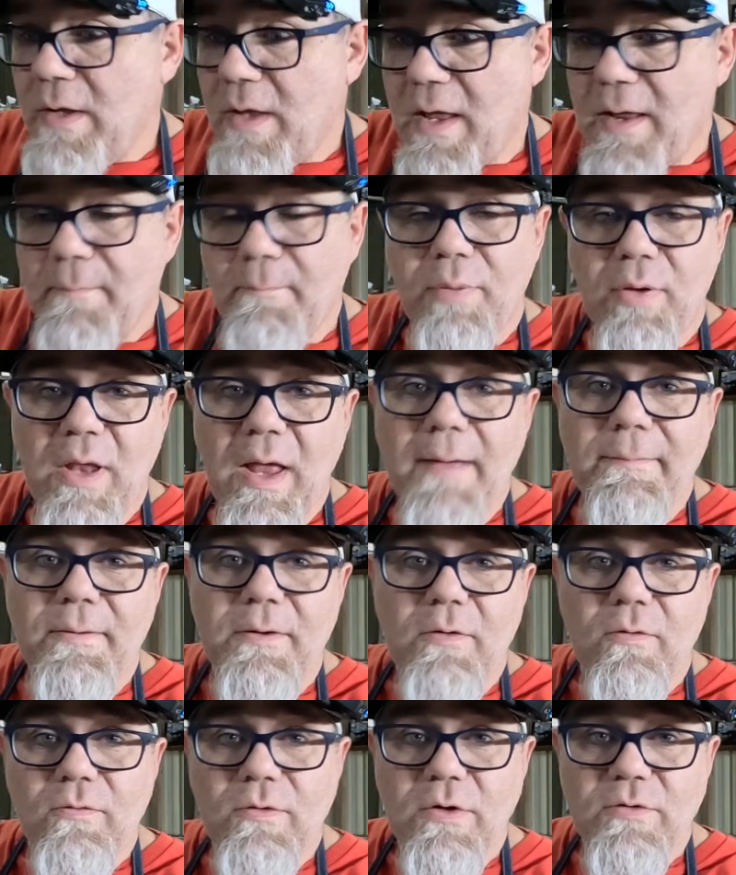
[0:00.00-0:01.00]
and plop
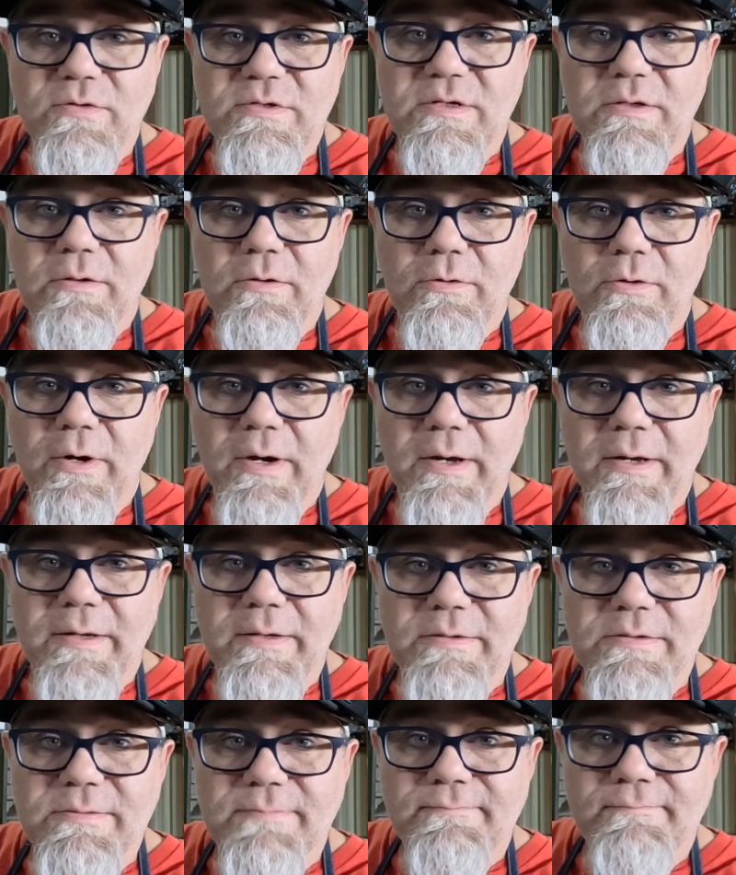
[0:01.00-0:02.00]
it on those cylinder
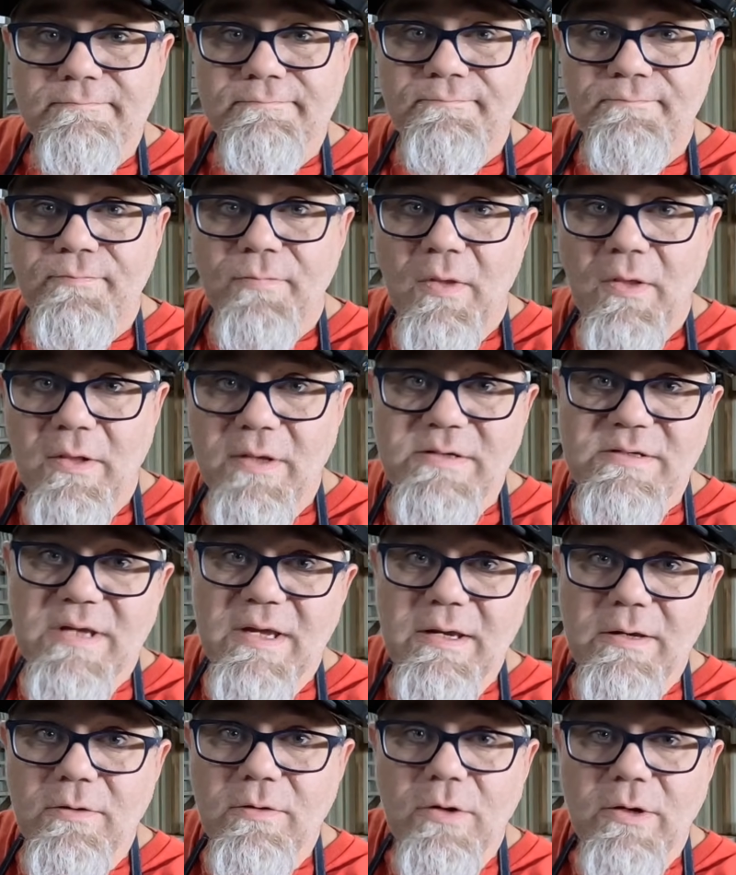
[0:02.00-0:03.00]
heads. Let's
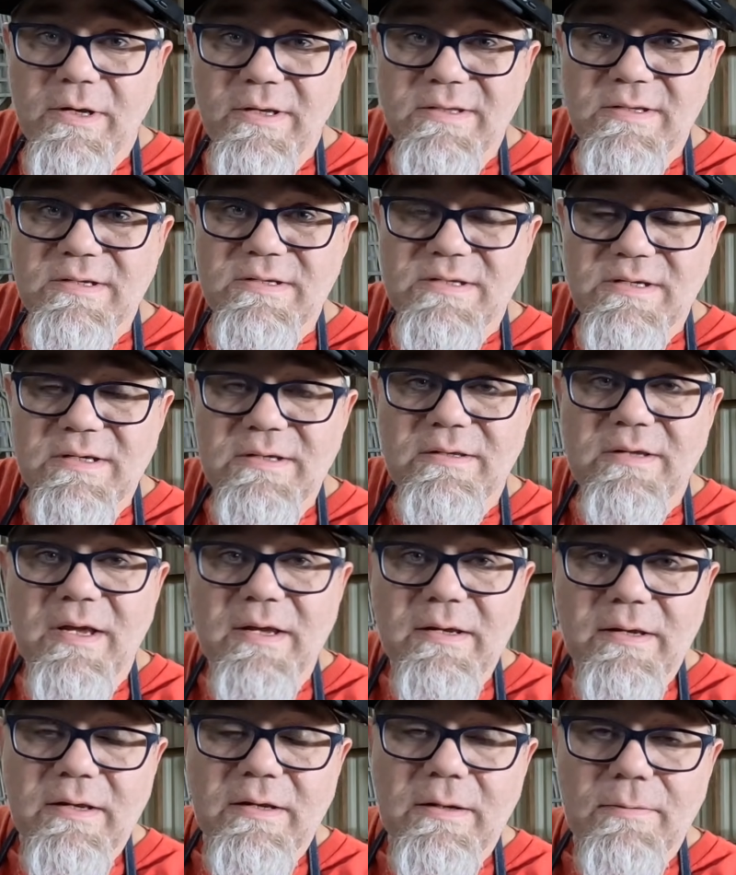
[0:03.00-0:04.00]
take a look at this
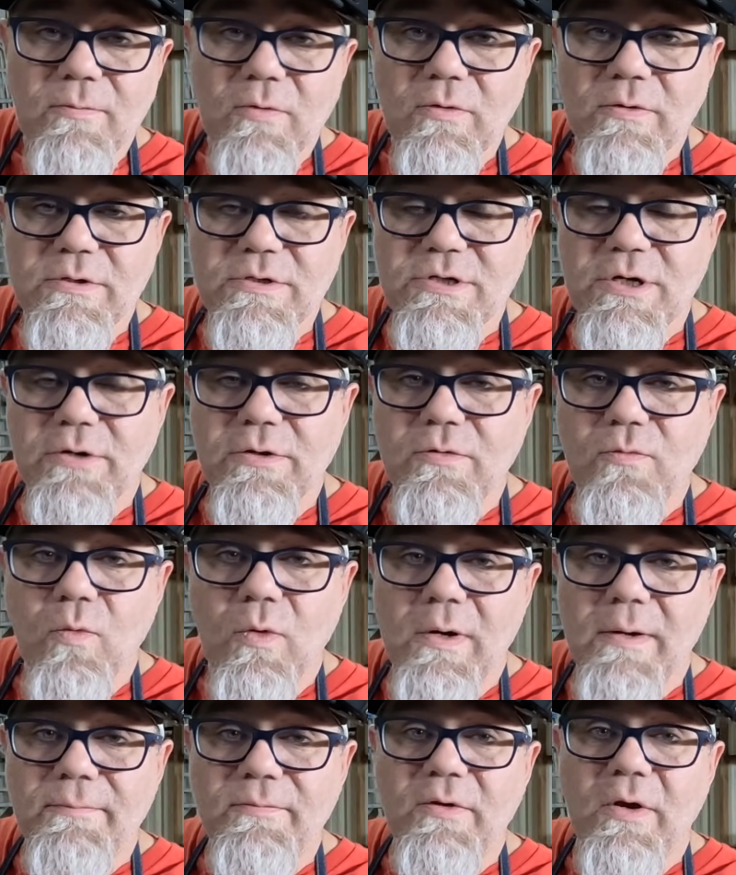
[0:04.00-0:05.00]
intake and I'm going to show you
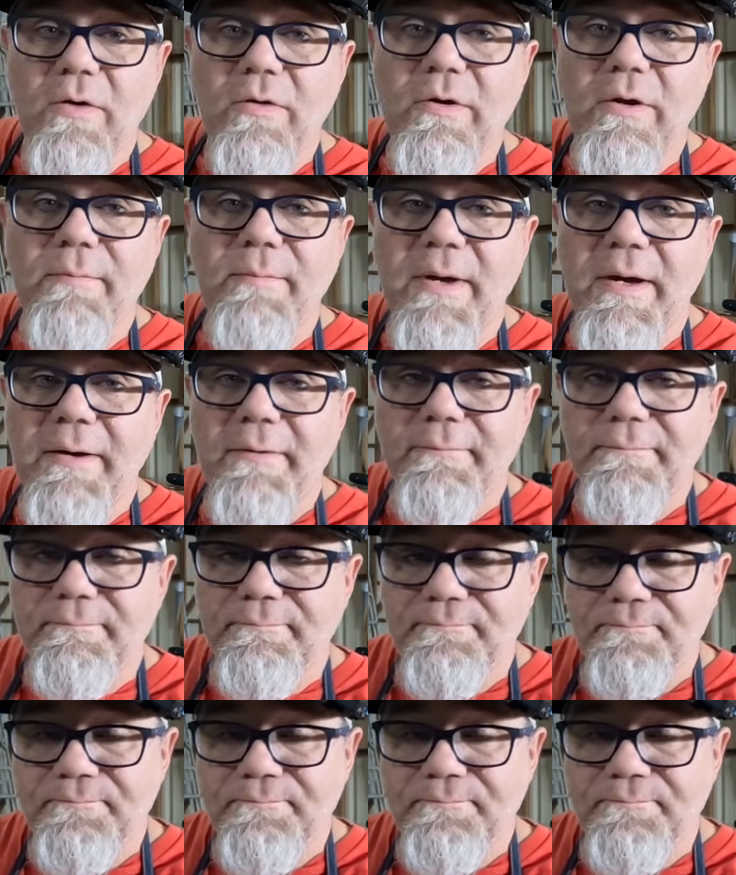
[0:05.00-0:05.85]
what I'm talking about.